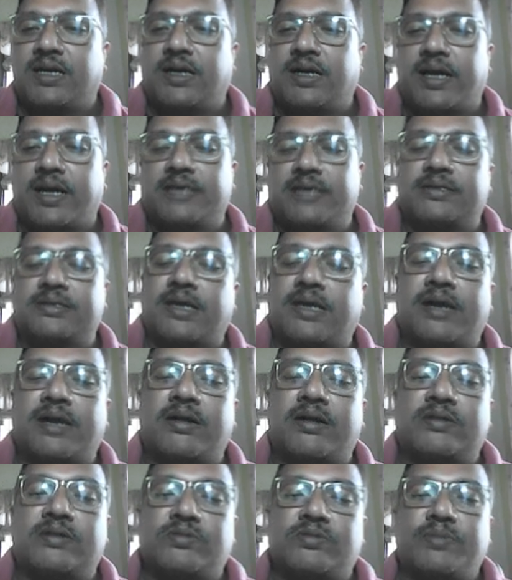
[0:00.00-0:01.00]
dyes can
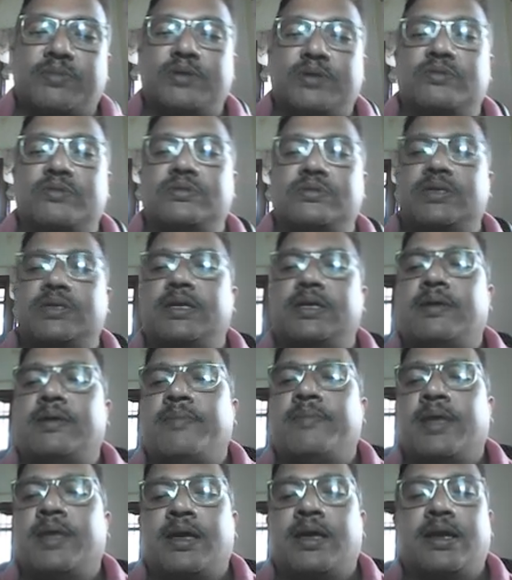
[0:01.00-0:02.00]
also be used in
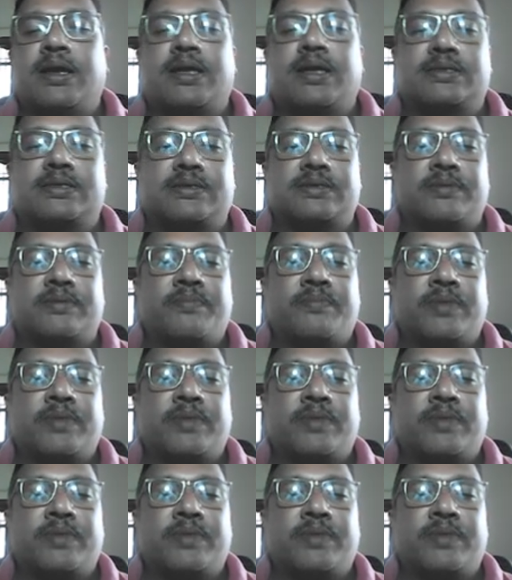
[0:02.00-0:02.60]
laser.